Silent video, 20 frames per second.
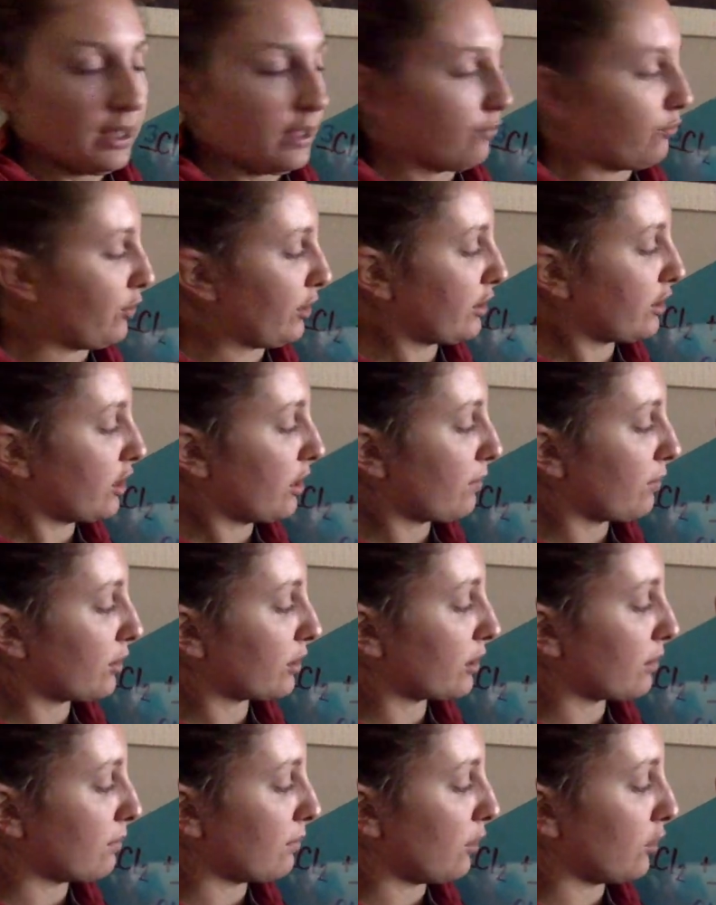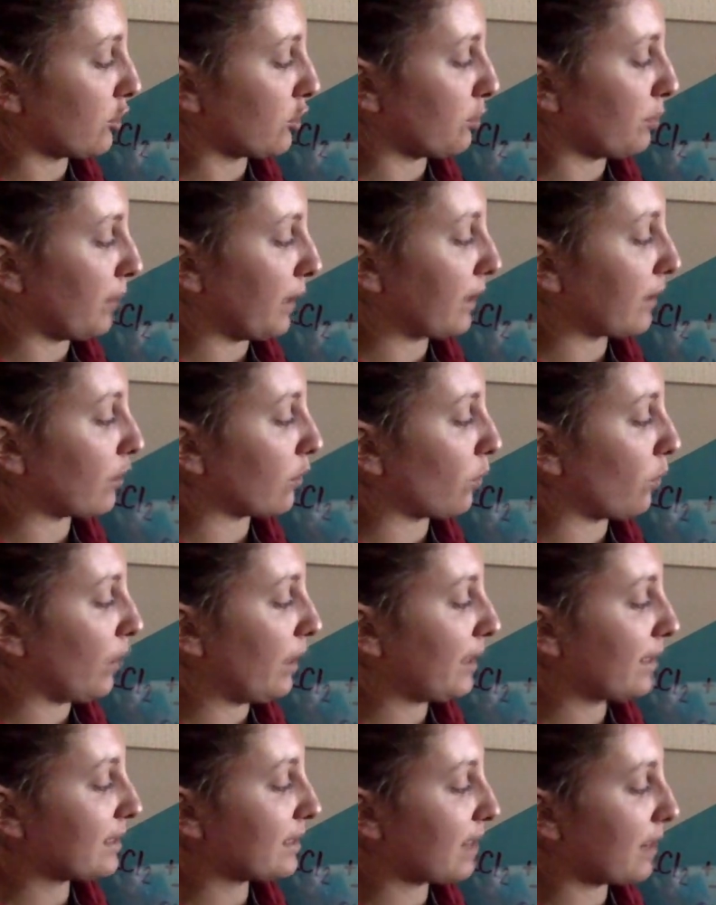This number is a multiplier.
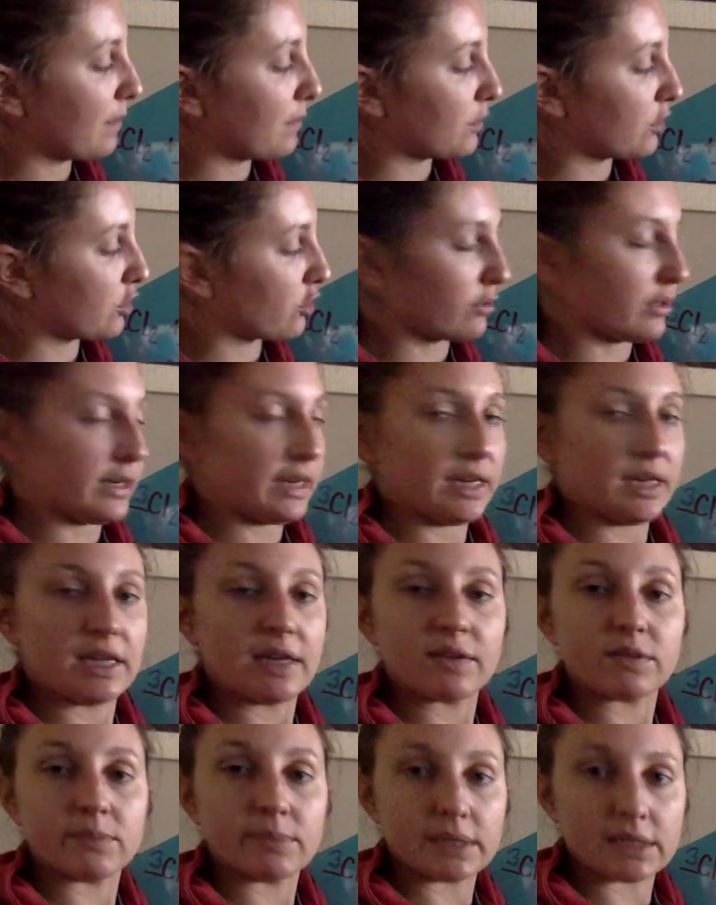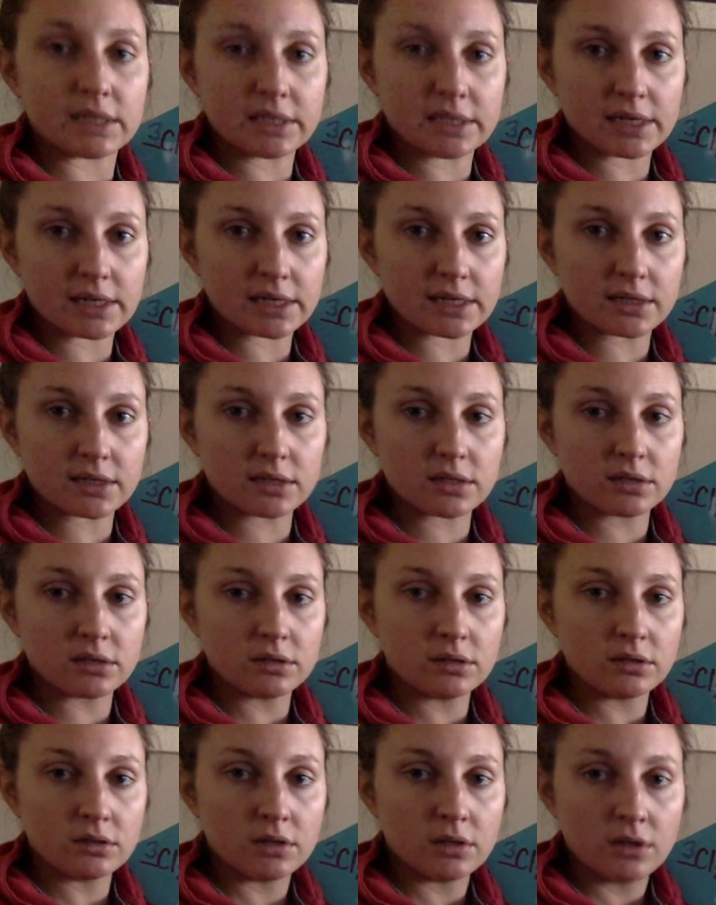What times 3 gives me 6?
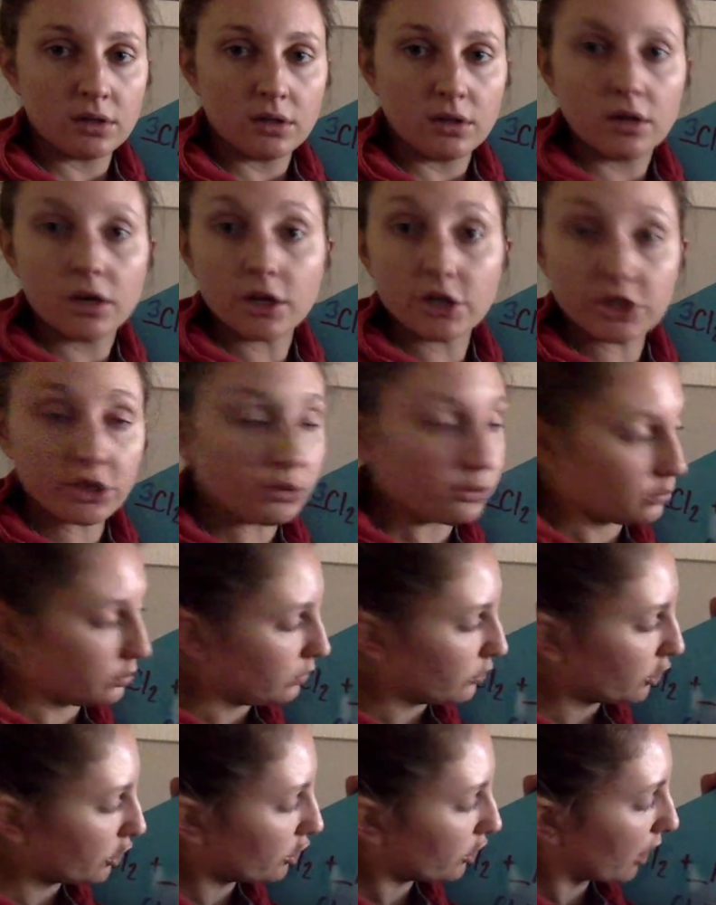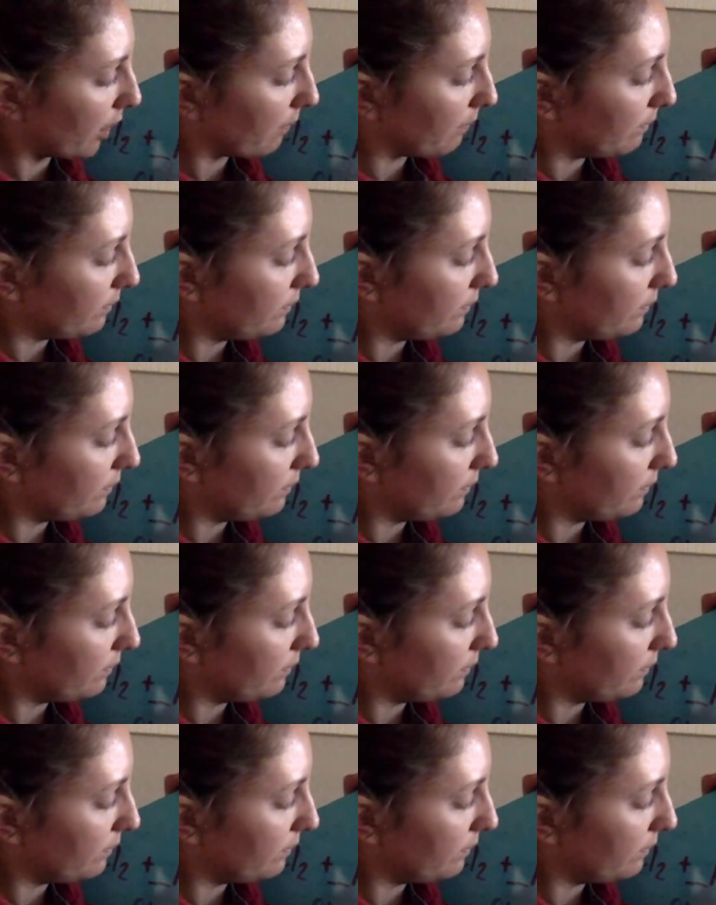A 2. Good job.